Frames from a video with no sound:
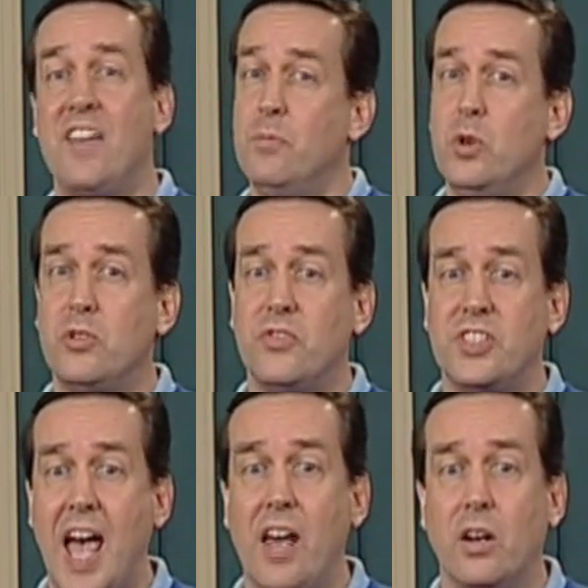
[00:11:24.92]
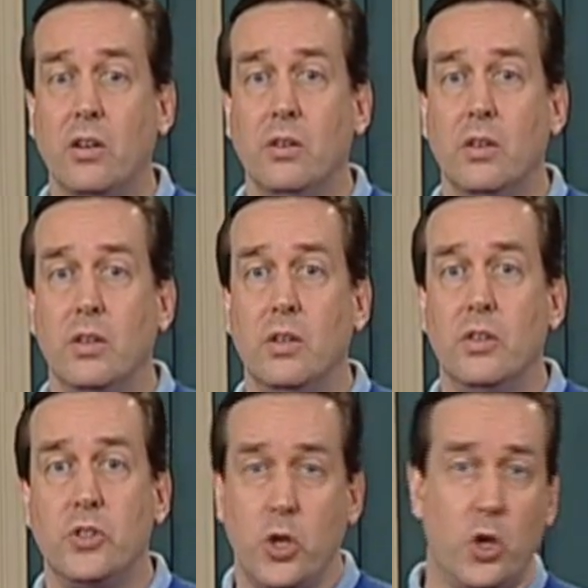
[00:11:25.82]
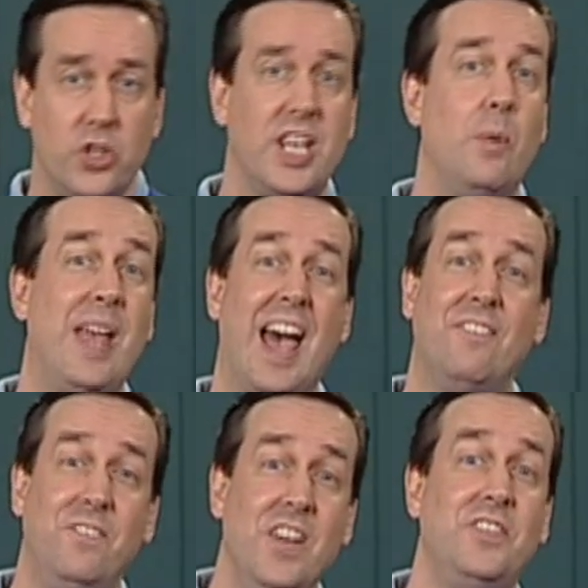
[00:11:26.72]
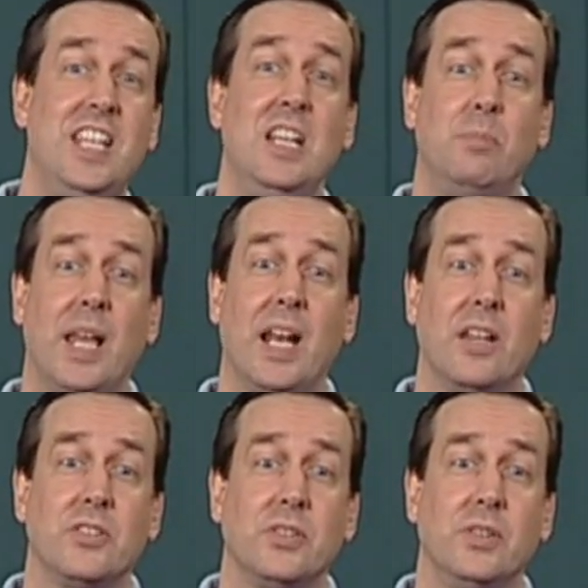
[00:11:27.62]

moons of Saturn, so you could say we had 15 planets.